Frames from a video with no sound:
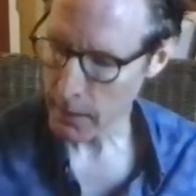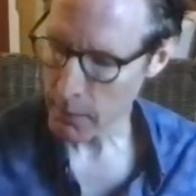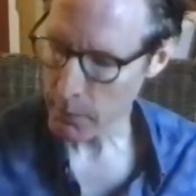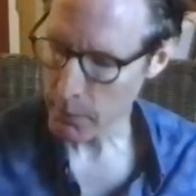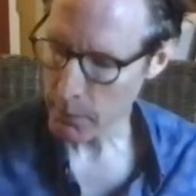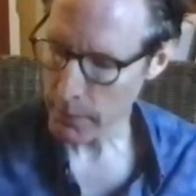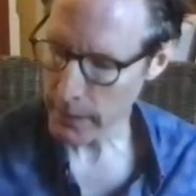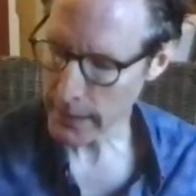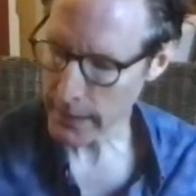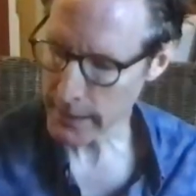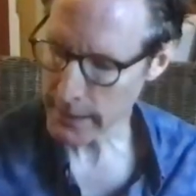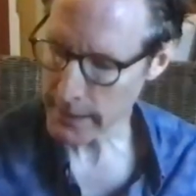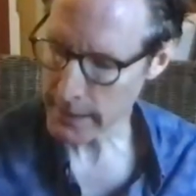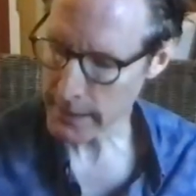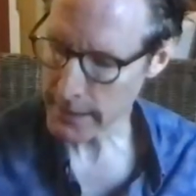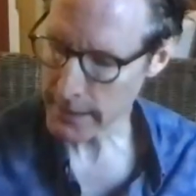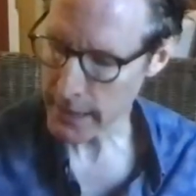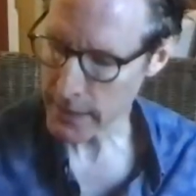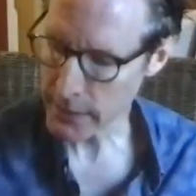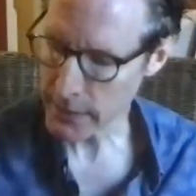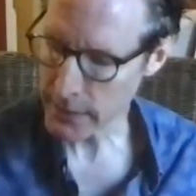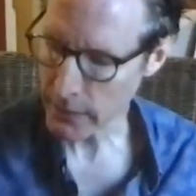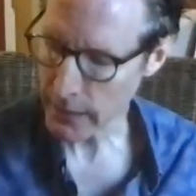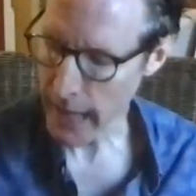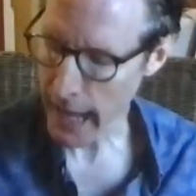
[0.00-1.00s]
being a
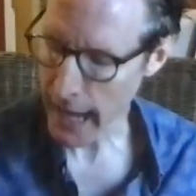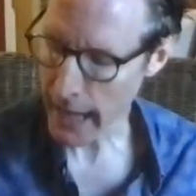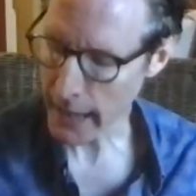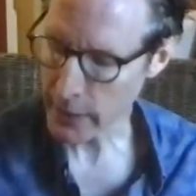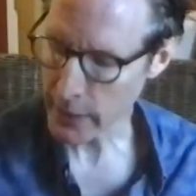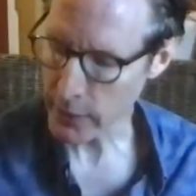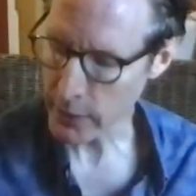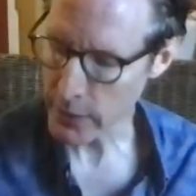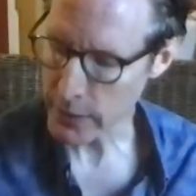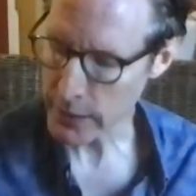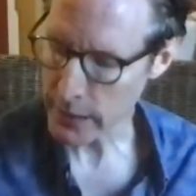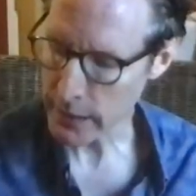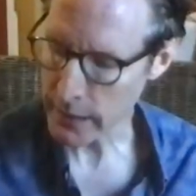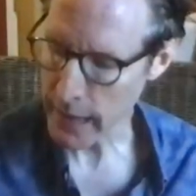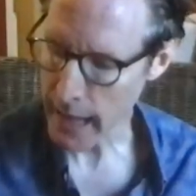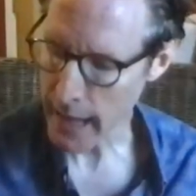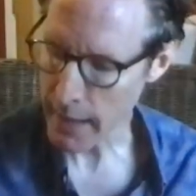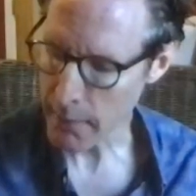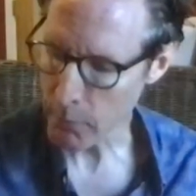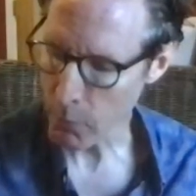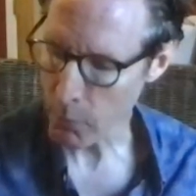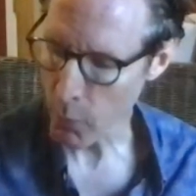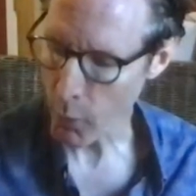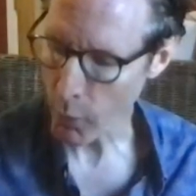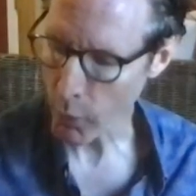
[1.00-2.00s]
successful actor is a
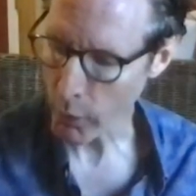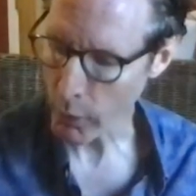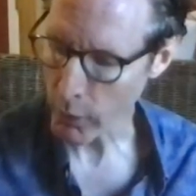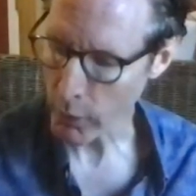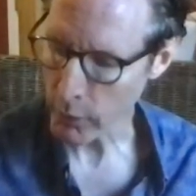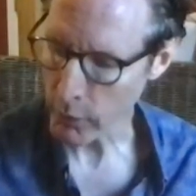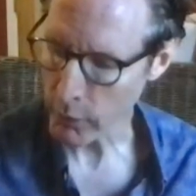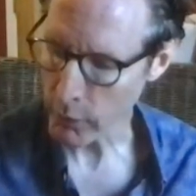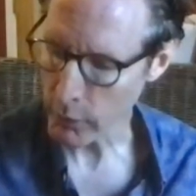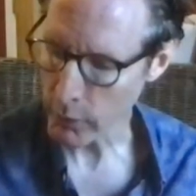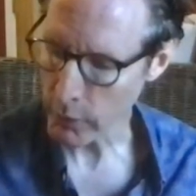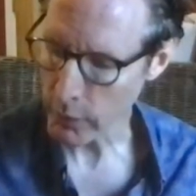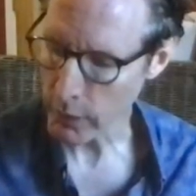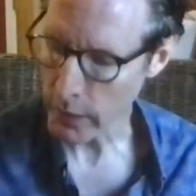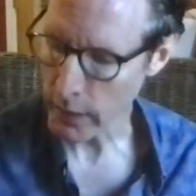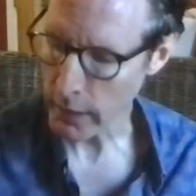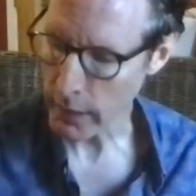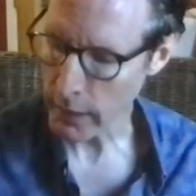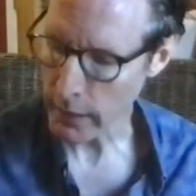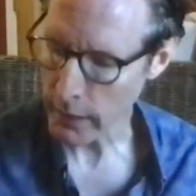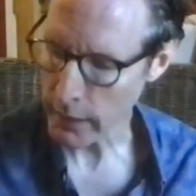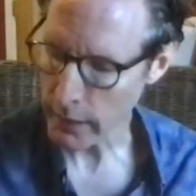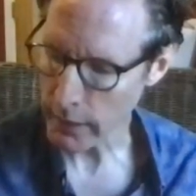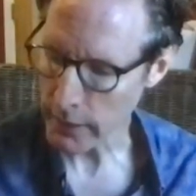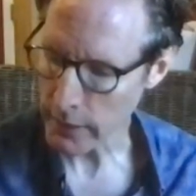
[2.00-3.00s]
lot more
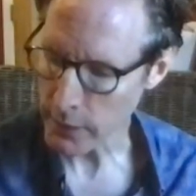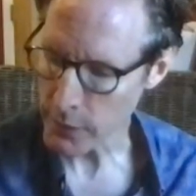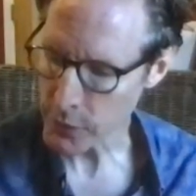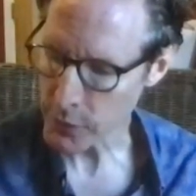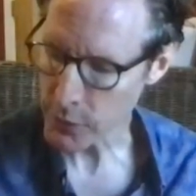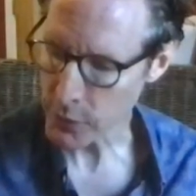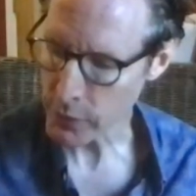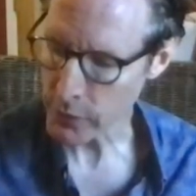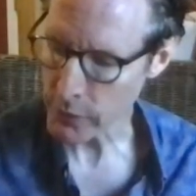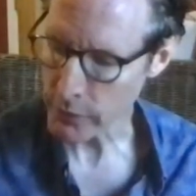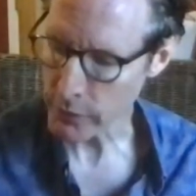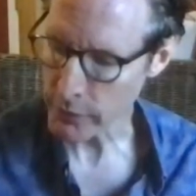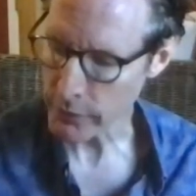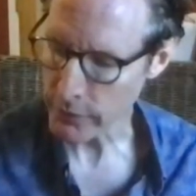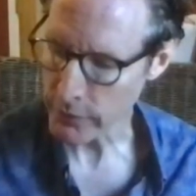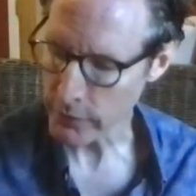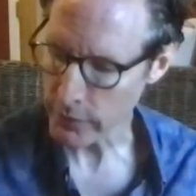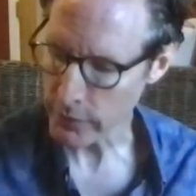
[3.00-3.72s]
sort of